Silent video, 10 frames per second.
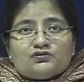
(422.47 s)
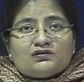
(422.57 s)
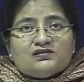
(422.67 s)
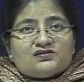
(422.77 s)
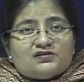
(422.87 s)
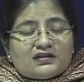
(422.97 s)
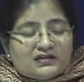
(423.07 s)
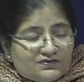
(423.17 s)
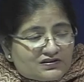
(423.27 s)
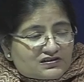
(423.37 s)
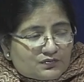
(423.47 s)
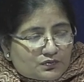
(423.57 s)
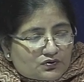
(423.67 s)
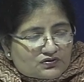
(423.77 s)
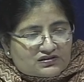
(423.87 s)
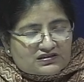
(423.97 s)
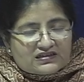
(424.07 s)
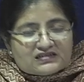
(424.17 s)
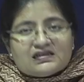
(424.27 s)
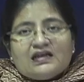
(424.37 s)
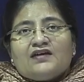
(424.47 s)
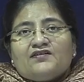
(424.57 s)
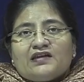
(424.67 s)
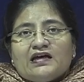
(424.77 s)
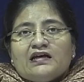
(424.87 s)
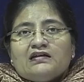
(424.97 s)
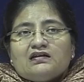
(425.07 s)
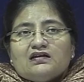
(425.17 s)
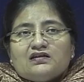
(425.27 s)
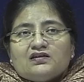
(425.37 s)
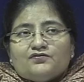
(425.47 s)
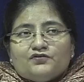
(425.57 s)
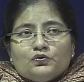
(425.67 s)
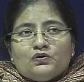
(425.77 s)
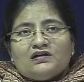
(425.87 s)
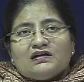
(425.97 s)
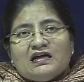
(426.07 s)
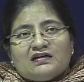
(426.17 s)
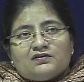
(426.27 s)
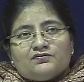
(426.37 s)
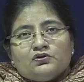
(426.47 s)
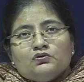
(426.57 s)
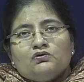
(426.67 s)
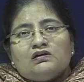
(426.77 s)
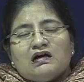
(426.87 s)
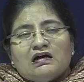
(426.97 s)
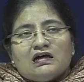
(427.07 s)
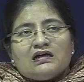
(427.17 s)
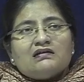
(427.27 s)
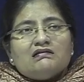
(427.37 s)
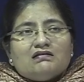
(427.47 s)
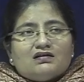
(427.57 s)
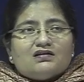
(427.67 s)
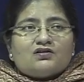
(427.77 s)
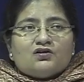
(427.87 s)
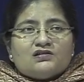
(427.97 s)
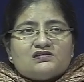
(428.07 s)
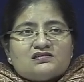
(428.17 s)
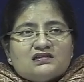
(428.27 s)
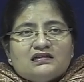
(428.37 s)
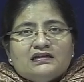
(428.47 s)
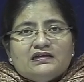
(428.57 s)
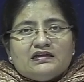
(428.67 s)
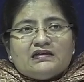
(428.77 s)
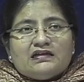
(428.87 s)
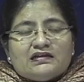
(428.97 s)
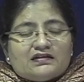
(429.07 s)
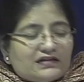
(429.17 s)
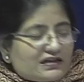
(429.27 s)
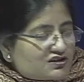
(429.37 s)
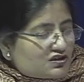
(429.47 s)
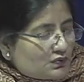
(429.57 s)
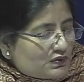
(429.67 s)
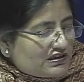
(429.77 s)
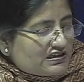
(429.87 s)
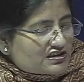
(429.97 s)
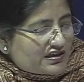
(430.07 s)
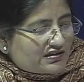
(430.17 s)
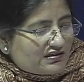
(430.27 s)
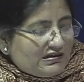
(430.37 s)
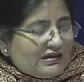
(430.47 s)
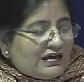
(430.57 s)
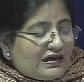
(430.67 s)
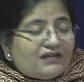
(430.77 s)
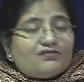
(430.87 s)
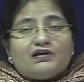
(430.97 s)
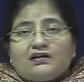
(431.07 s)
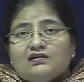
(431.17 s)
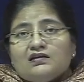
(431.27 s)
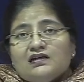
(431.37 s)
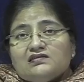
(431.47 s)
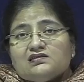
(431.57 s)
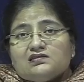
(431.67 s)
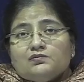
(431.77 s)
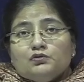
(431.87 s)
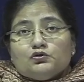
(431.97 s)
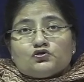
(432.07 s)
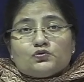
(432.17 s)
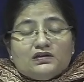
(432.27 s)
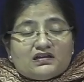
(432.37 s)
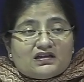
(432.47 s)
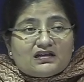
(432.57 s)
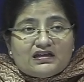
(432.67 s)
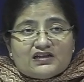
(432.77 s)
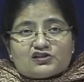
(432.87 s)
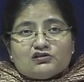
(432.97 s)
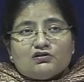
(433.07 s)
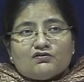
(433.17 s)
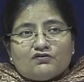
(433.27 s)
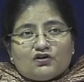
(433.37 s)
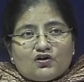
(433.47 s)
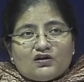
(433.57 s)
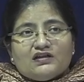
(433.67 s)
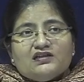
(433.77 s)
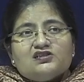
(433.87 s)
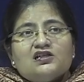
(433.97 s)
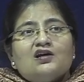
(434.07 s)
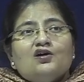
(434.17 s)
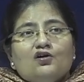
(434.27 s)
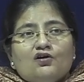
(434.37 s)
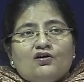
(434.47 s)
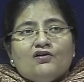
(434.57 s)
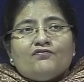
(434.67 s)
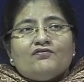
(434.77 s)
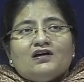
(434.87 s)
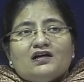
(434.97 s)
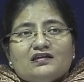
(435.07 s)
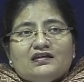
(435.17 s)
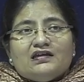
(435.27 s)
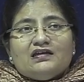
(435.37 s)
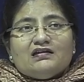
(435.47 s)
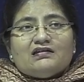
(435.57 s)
constructivist approach says that the viewer and the viewed are constantly in interaction with each other. It recognizes the mutual creation of knowledge of the